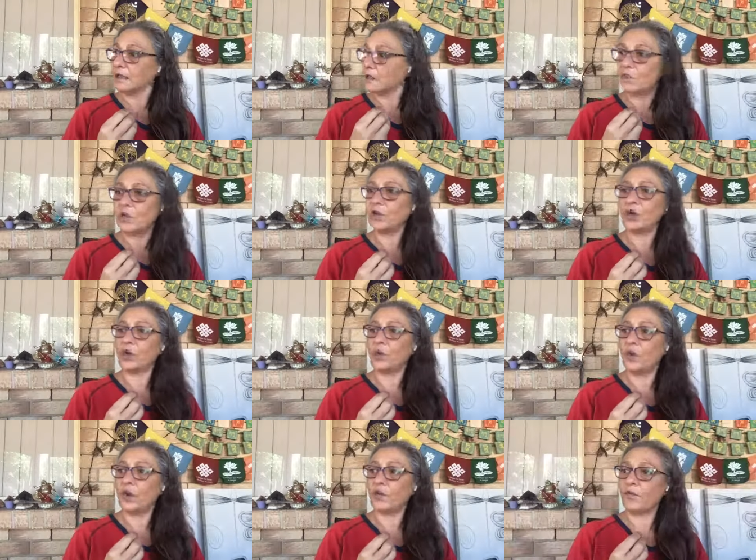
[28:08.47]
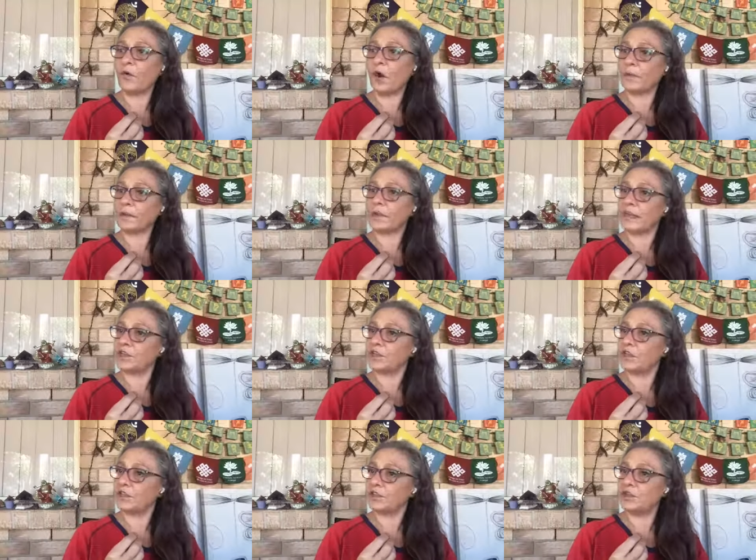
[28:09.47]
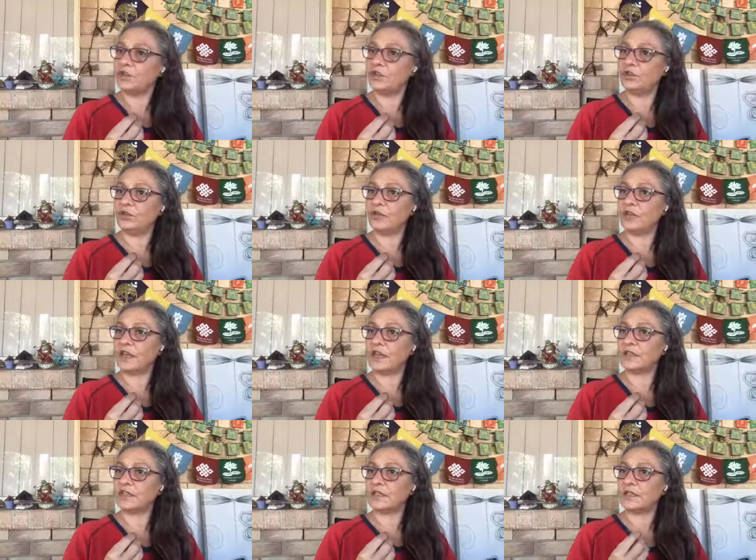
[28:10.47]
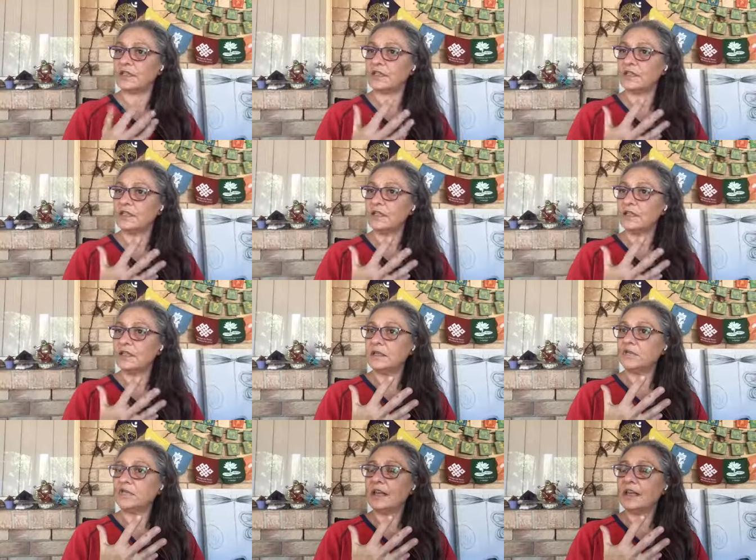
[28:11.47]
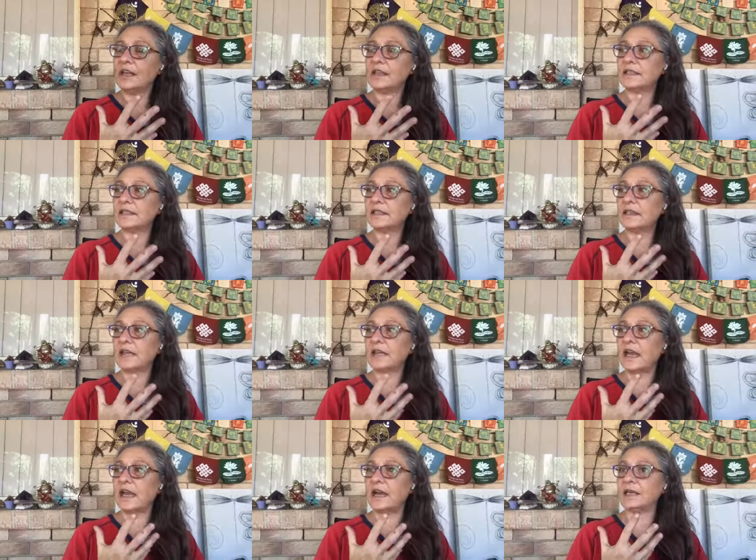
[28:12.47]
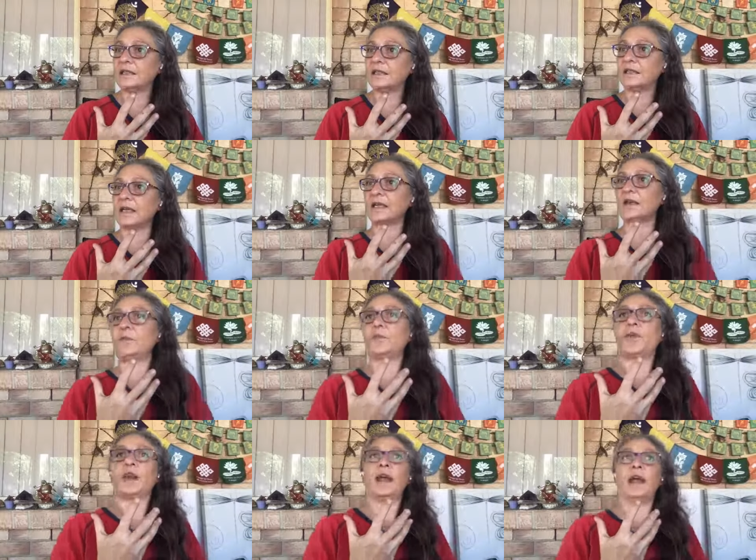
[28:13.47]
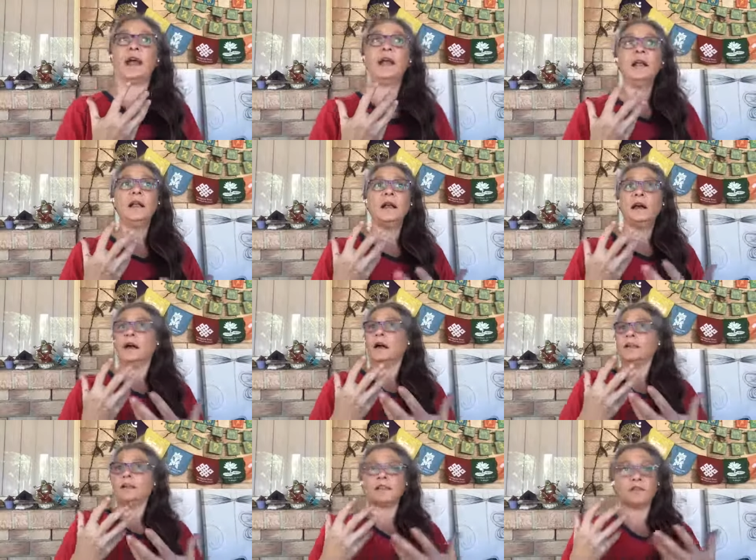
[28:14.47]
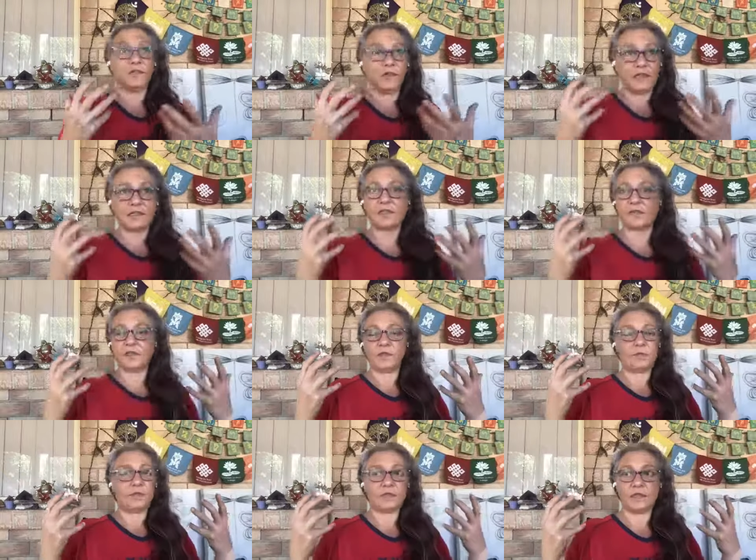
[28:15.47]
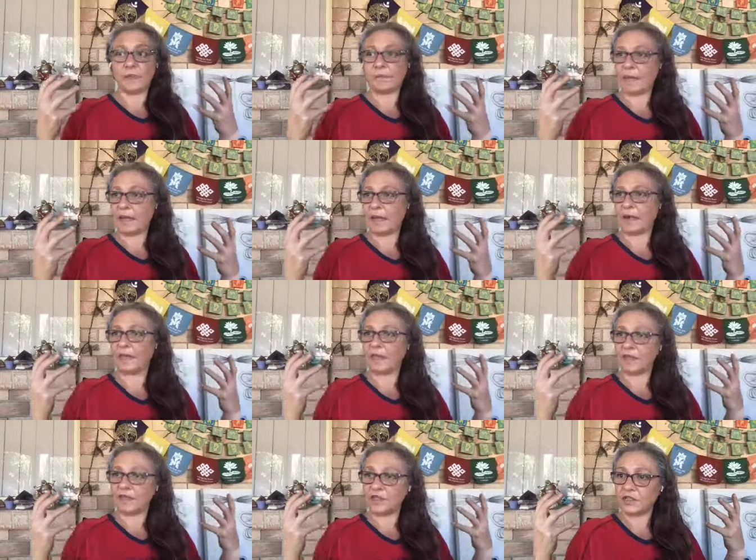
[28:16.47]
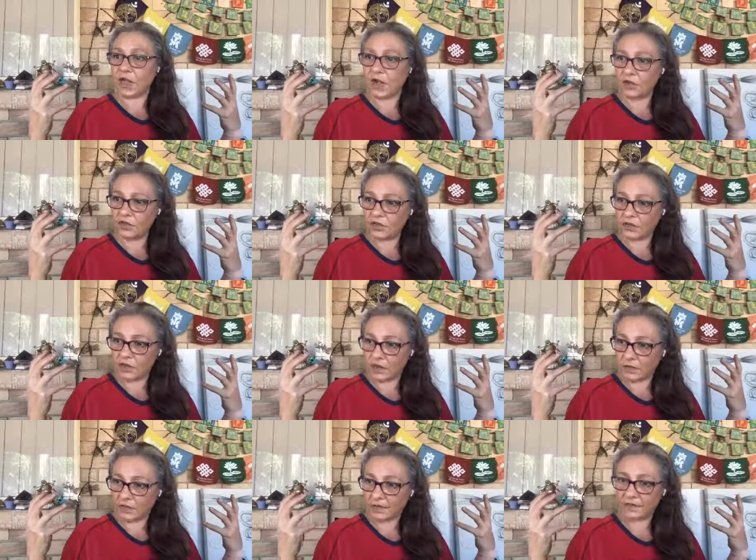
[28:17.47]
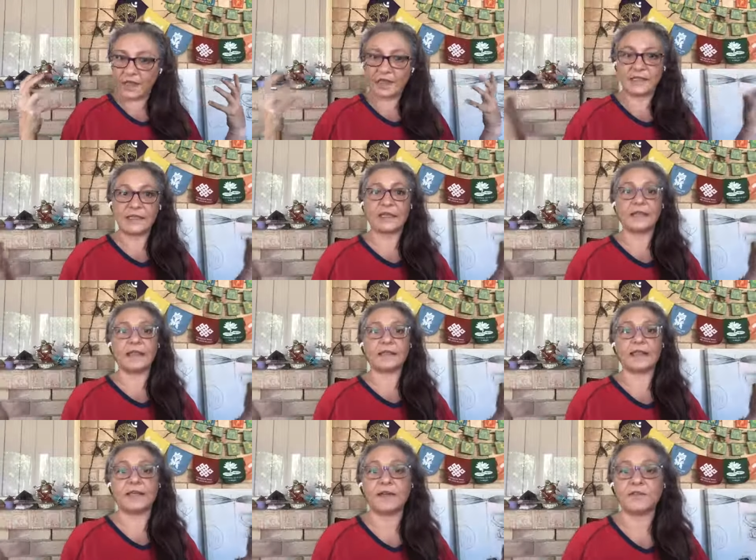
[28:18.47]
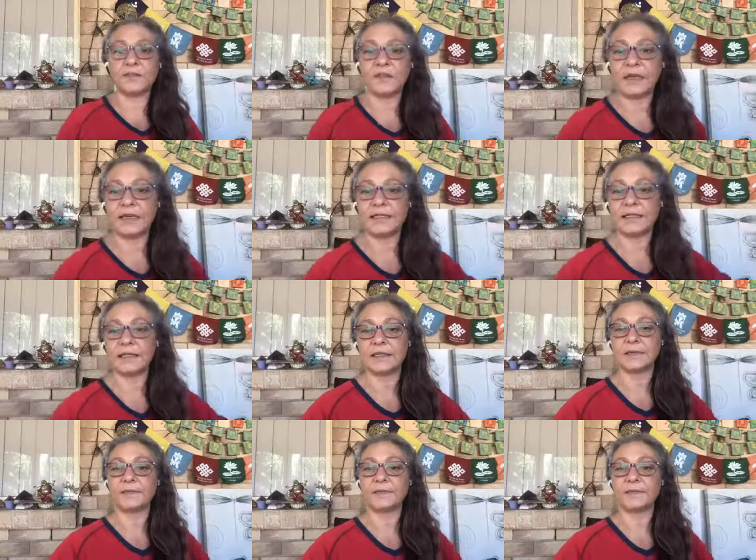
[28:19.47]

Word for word: were not aware of what, but they just knew and they just released and asked and said a little prayer I just release of the abuse of that power. And they just owned it, knowing that they did, and that's enough to release it.